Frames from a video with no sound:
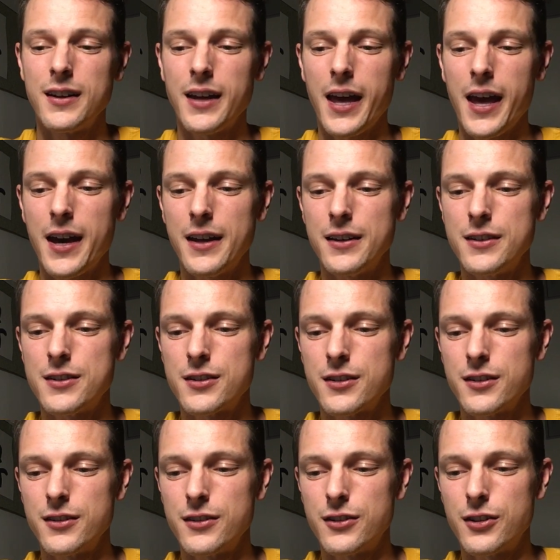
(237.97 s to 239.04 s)
And
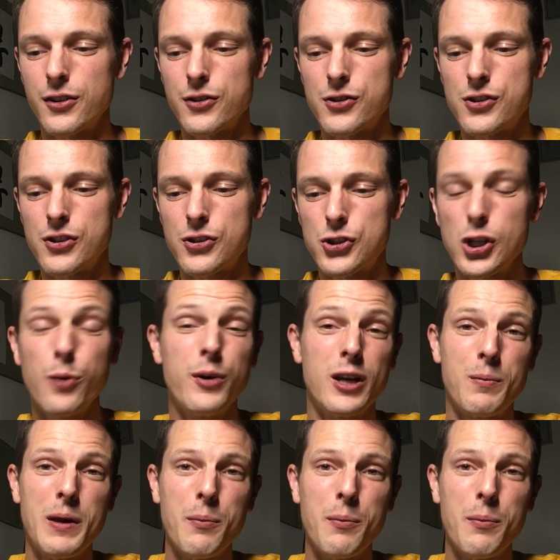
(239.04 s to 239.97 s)
there's just so many